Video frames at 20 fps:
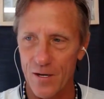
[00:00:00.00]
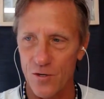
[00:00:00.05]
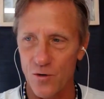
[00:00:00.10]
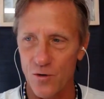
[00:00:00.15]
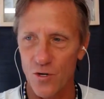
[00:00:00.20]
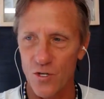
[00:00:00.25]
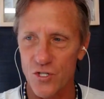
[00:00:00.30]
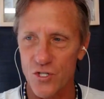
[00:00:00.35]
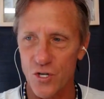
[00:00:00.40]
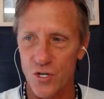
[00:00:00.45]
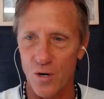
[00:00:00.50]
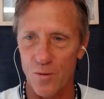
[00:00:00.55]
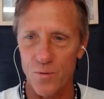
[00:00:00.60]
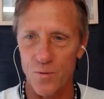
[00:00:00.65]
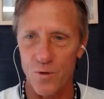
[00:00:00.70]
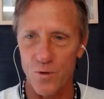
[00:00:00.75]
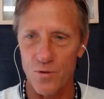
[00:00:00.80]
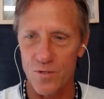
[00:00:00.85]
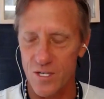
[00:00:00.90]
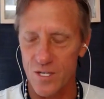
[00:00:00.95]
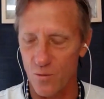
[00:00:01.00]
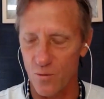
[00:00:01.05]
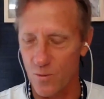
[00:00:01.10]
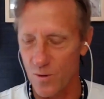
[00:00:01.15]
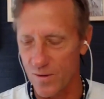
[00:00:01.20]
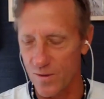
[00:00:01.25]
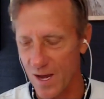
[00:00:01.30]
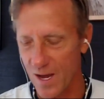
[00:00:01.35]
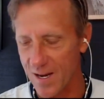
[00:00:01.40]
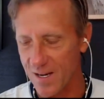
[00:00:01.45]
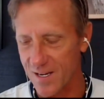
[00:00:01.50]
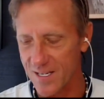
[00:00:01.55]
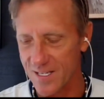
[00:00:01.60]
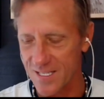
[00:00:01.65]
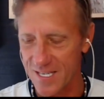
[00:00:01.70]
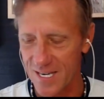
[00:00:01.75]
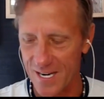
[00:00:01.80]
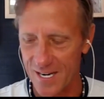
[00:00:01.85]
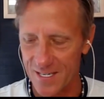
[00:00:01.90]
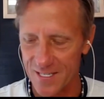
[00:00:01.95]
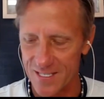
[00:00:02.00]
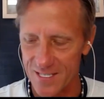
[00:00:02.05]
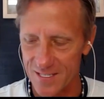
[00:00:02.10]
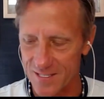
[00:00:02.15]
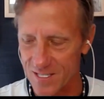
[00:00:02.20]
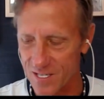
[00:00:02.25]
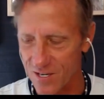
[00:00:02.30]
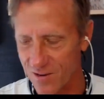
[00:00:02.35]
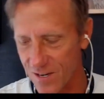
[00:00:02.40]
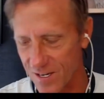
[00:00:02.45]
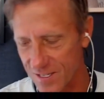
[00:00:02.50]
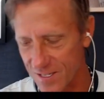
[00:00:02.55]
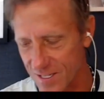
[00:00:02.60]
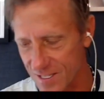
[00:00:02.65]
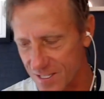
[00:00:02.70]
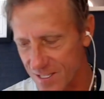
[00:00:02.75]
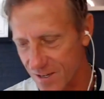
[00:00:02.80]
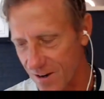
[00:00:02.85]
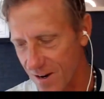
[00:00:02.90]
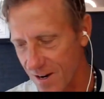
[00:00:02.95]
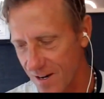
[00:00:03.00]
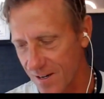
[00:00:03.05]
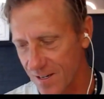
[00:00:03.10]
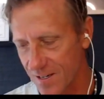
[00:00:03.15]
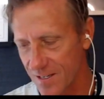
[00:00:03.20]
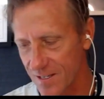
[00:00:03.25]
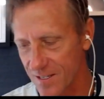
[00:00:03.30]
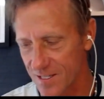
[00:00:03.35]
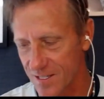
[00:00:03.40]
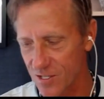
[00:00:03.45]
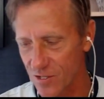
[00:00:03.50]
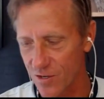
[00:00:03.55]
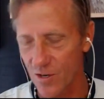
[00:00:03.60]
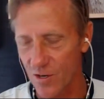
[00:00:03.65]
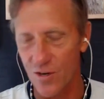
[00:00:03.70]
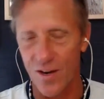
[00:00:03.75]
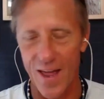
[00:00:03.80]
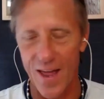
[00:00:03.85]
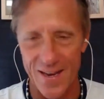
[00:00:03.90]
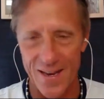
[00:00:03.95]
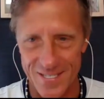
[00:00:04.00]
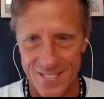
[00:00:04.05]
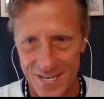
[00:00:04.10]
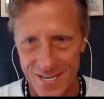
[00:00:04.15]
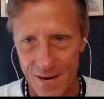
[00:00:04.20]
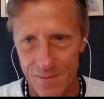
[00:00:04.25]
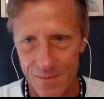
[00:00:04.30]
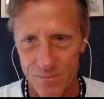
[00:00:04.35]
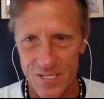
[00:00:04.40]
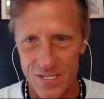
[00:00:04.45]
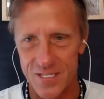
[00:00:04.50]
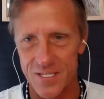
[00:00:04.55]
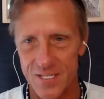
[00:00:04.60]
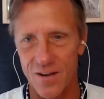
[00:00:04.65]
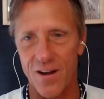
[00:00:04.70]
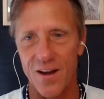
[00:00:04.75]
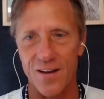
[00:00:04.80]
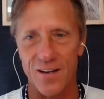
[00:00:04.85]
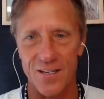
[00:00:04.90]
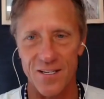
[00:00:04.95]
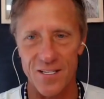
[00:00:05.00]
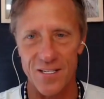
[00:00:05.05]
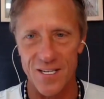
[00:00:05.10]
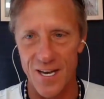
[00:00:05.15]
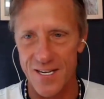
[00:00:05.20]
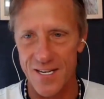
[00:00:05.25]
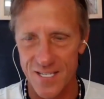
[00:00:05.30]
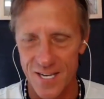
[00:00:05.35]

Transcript: in your job you deal with architects, interior designers, you know, landscape designers,